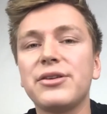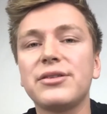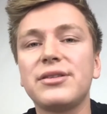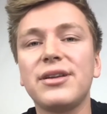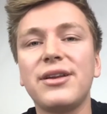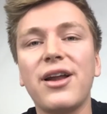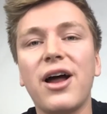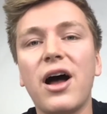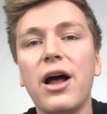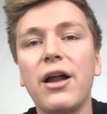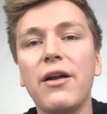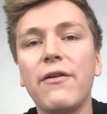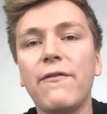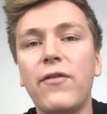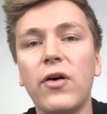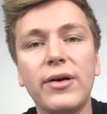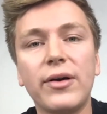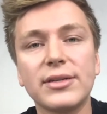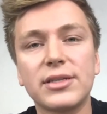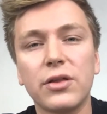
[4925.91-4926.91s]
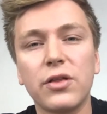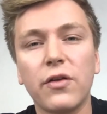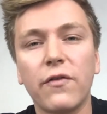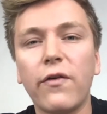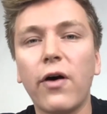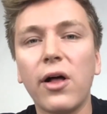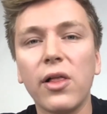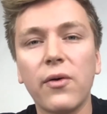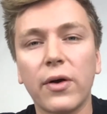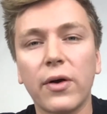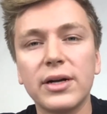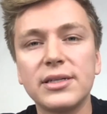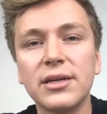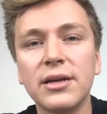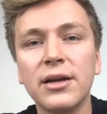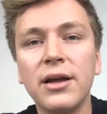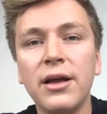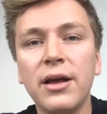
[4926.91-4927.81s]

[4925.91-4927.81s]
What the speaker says: to not focus on the followers,